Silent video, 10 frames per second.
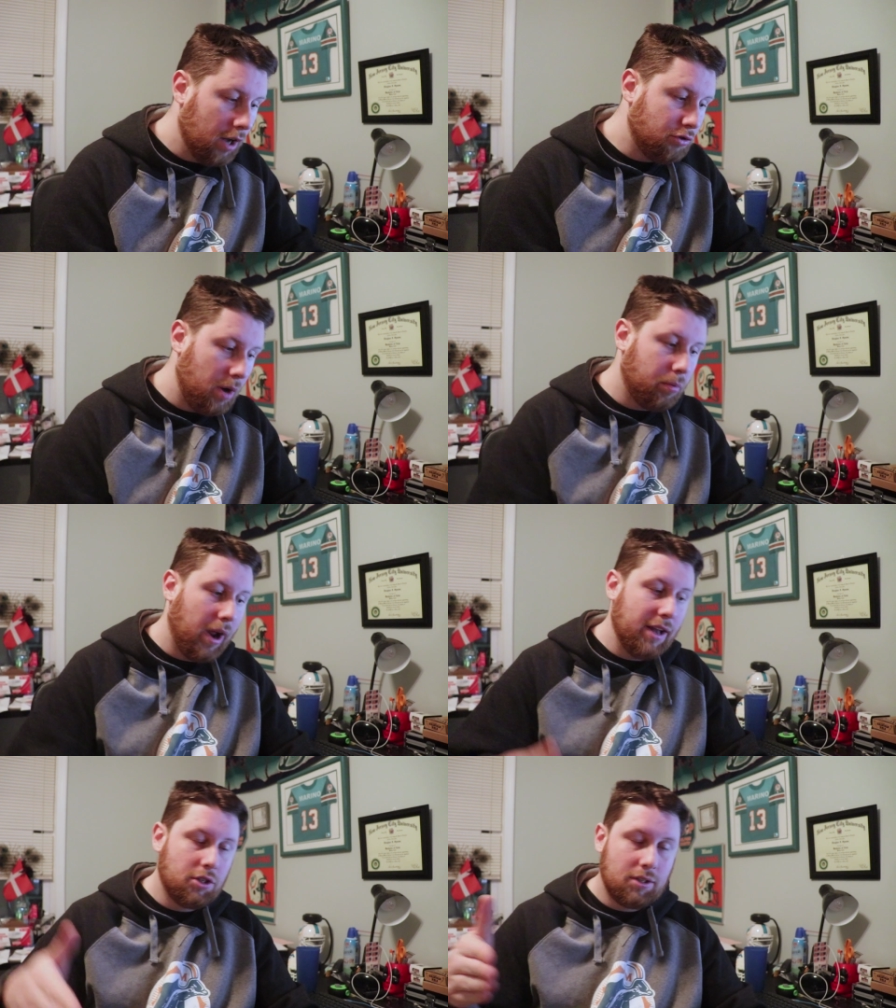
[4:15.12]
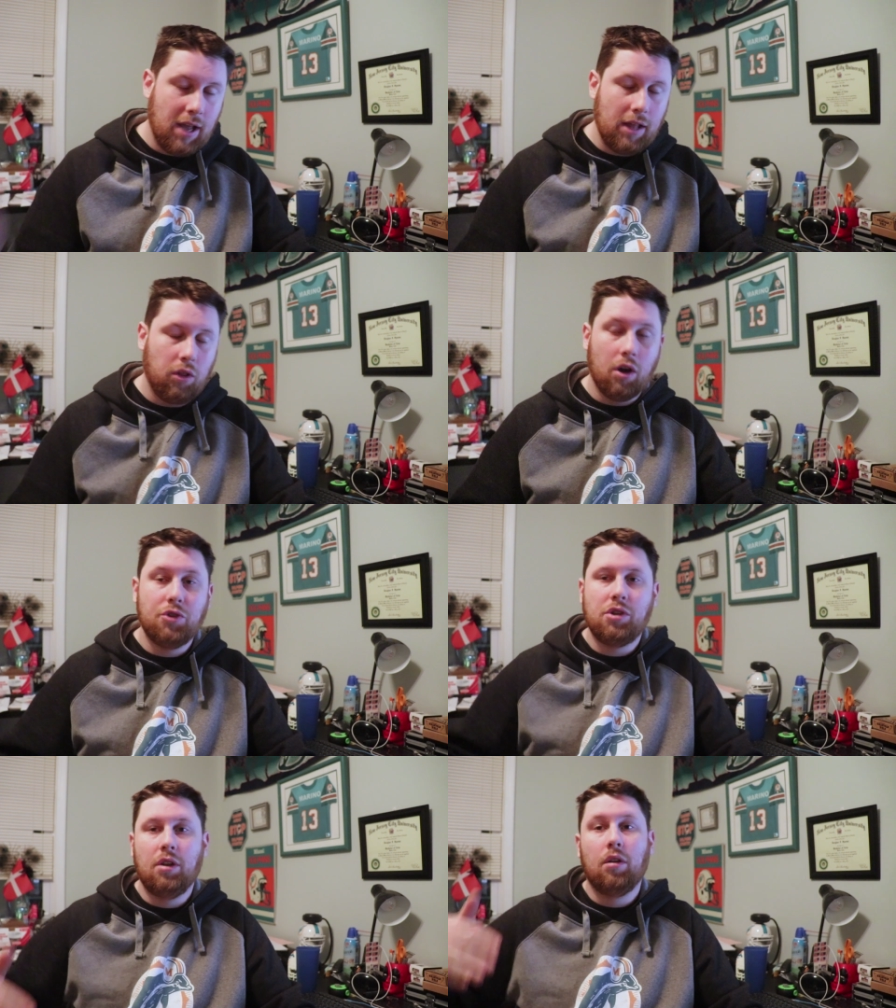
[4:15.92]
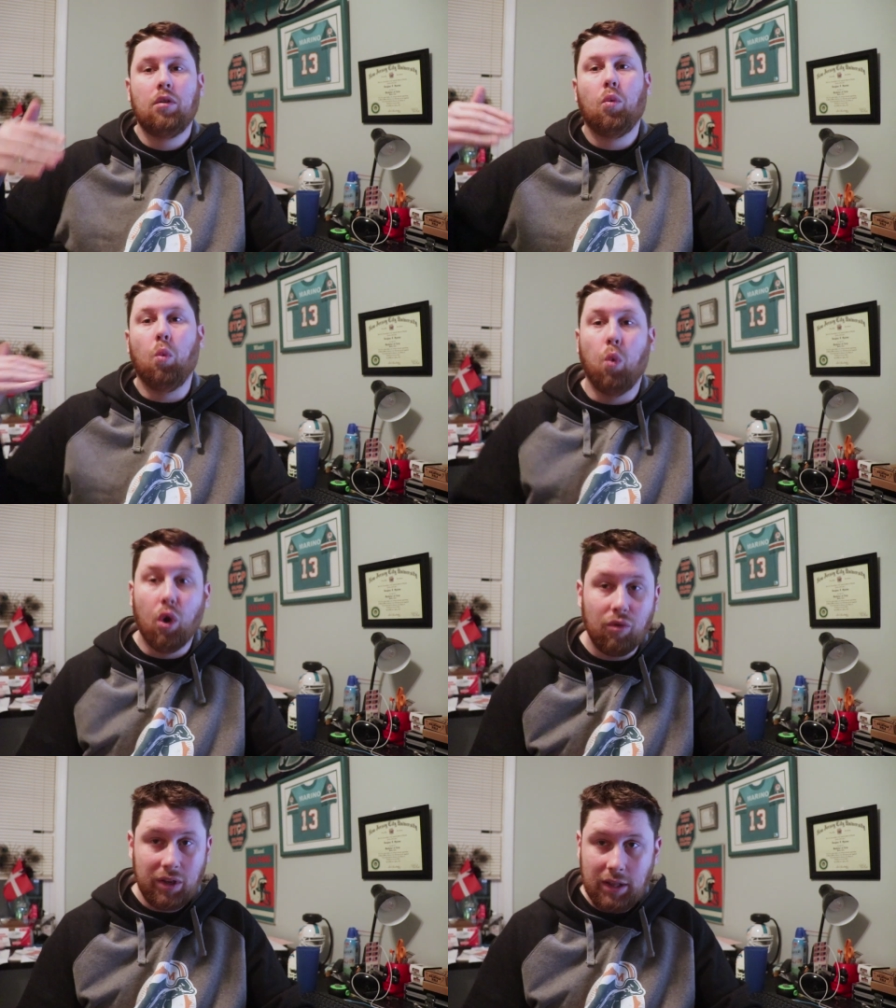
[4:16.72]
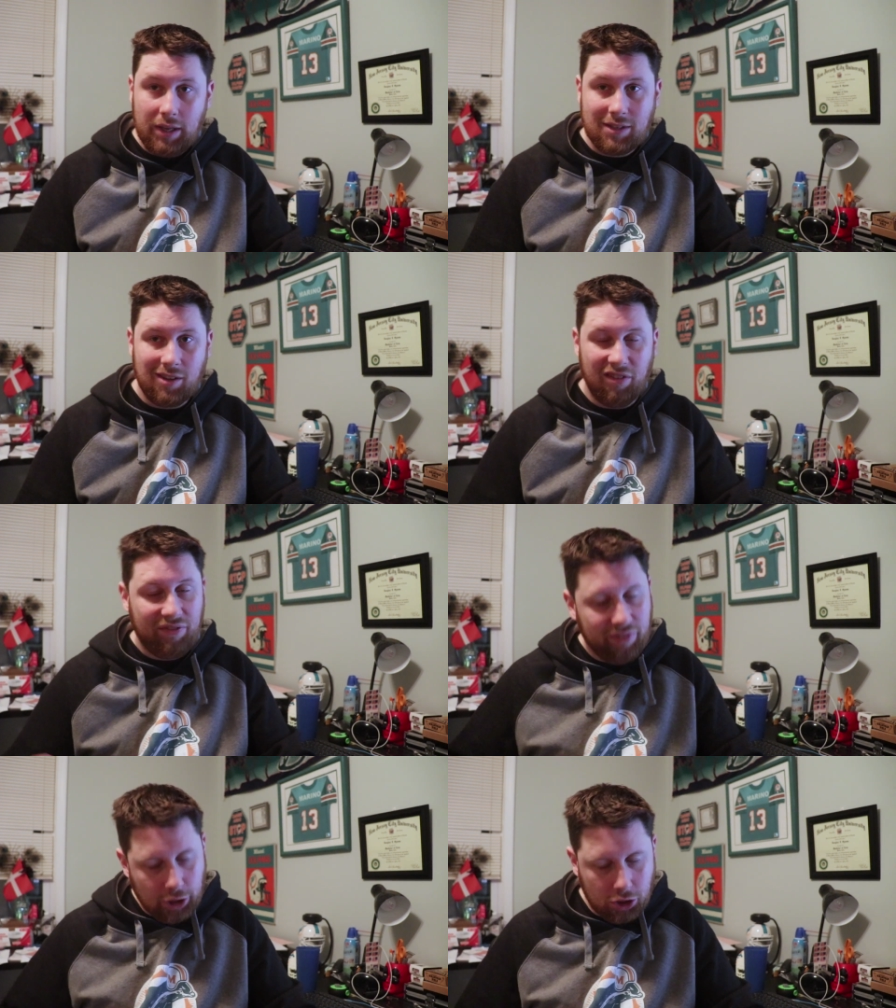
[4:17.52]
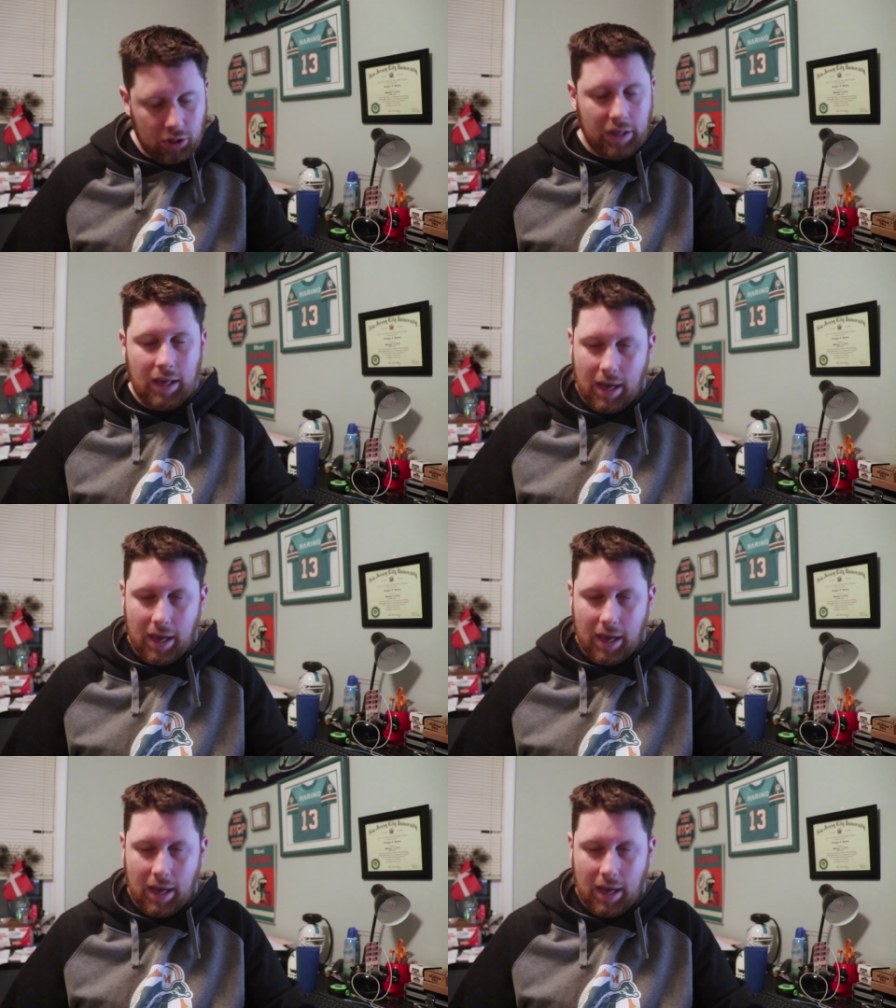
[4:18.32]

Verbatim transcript: Andre Branch, Ted Larsen were released officially